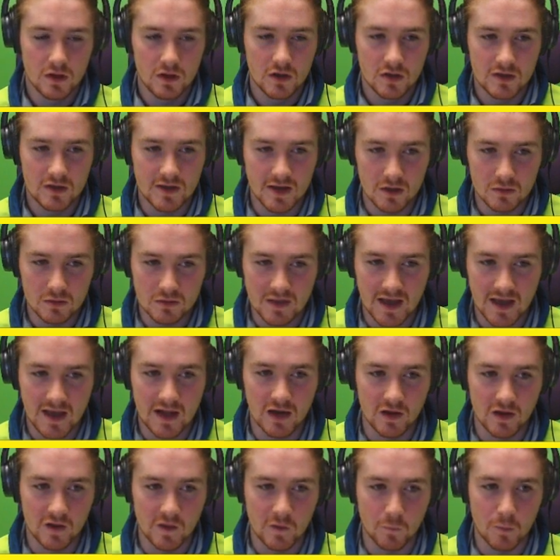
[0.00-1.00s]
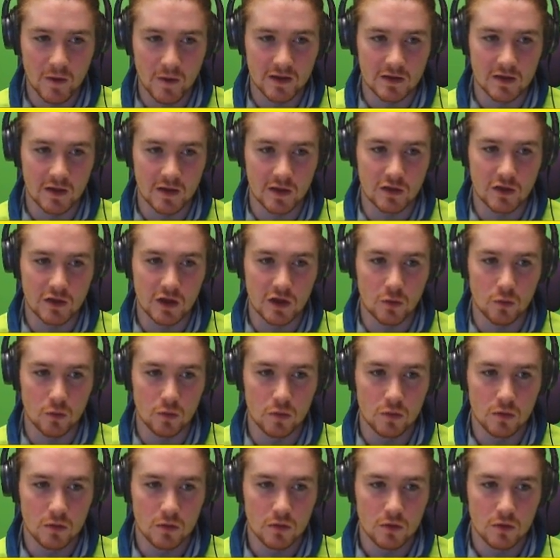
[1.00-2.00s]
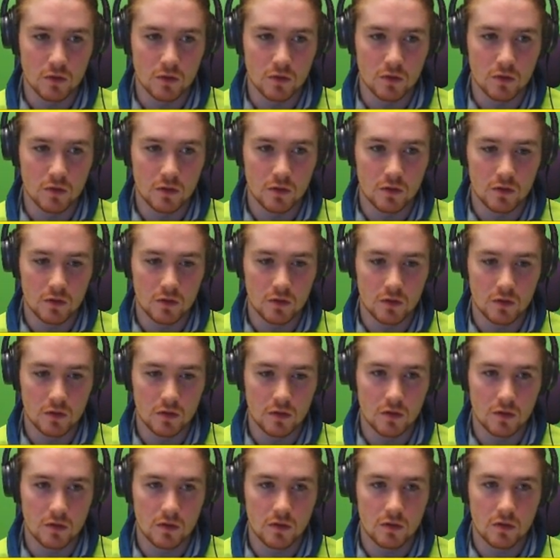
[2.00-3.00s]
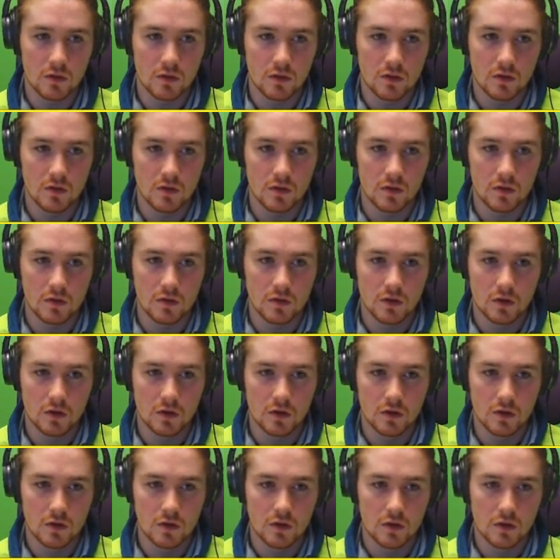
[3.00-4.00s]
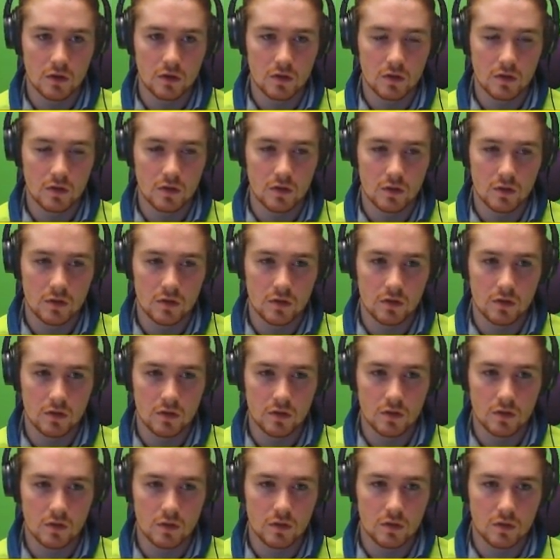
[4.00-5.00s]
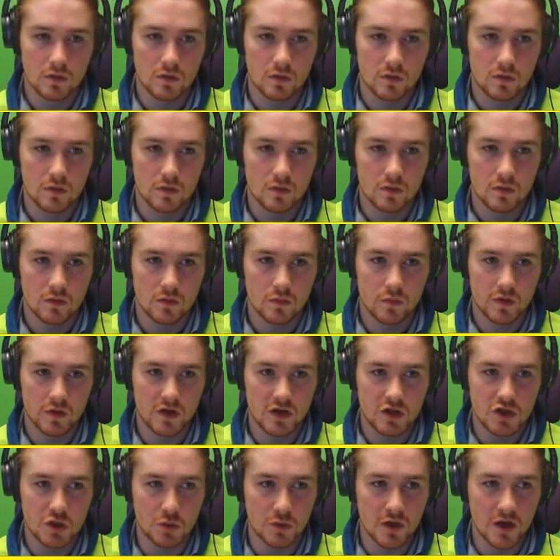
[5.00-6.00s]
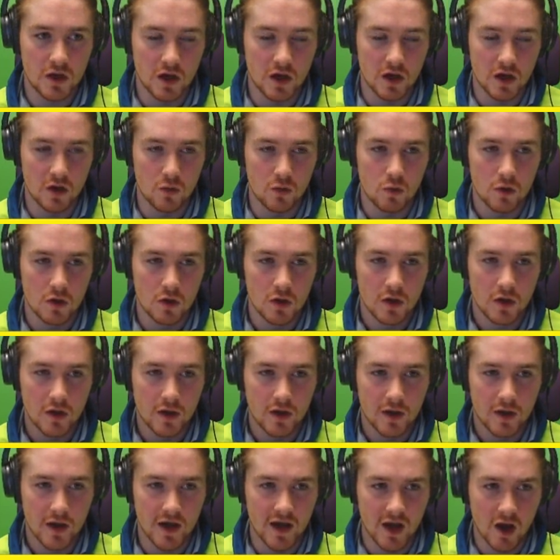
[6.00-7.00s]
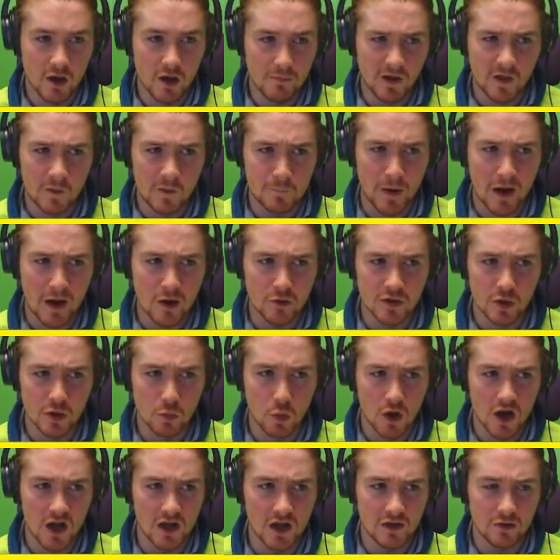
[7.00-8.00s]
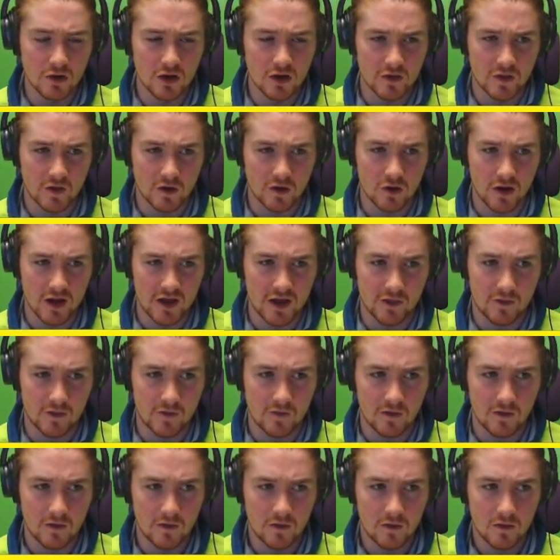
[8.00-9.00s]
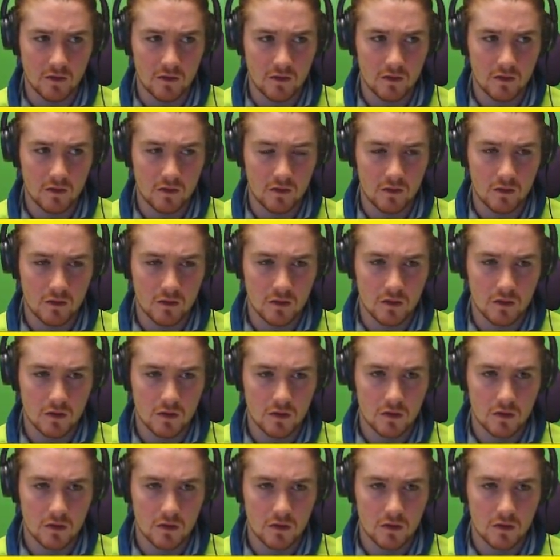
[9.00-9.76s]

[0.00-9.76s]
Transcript: i on Don't tell go. us what to do. Yeah, let's go through this door here. Do you think yeah. it's going Okay, let's go. Ooh. Where sure? did you all go? Hey, I'm this exploding way. the wall. You guys are crazy. No, this way, Baby Max.